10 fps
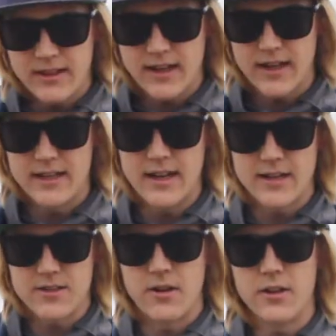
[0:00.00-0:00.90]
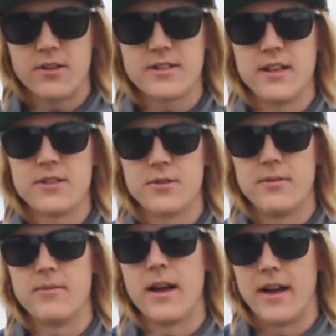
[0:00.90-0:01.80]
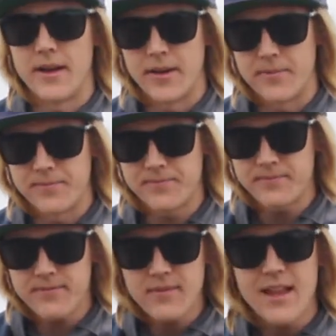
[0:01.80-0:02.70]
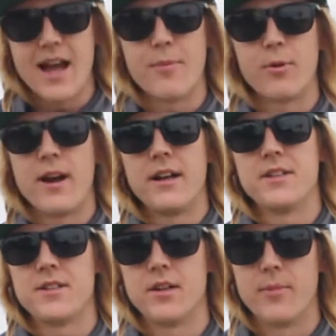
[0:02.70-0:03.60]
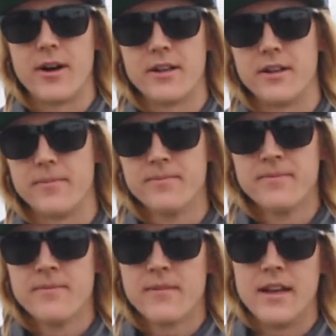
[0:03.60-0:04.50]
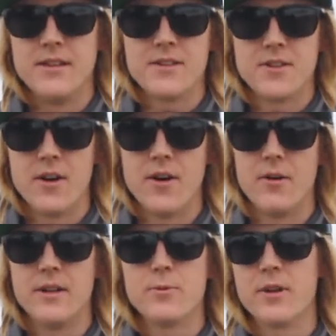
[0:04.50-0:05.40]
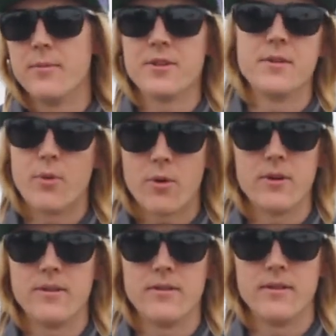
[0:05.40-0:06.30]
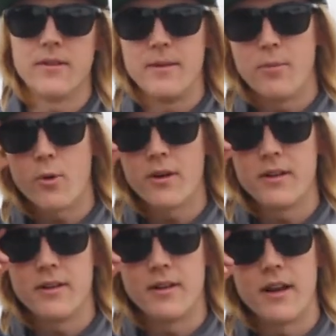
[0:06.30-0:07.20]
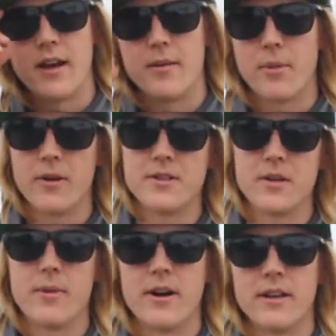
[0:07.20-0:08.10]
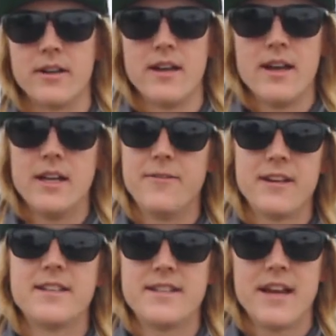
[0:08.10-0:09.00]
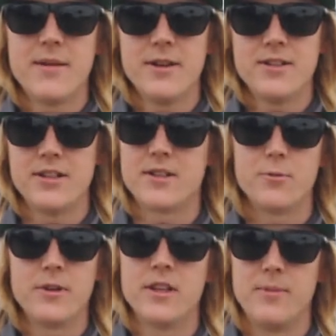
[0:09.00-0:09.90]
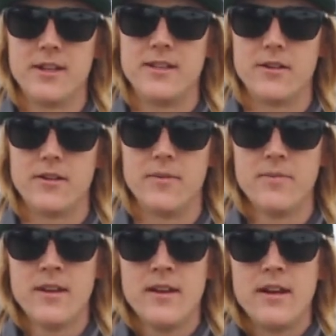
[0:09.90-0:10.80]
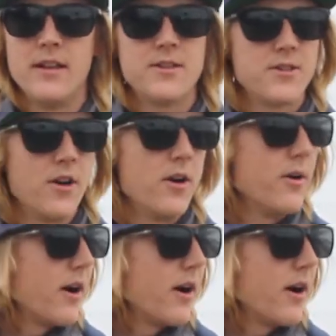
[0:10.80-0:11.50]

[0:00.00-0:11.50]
that connects all your sensory apparatus to your body. And so it's one of the most important parts of your body. And if it gets damaged, it's a really big deal. And so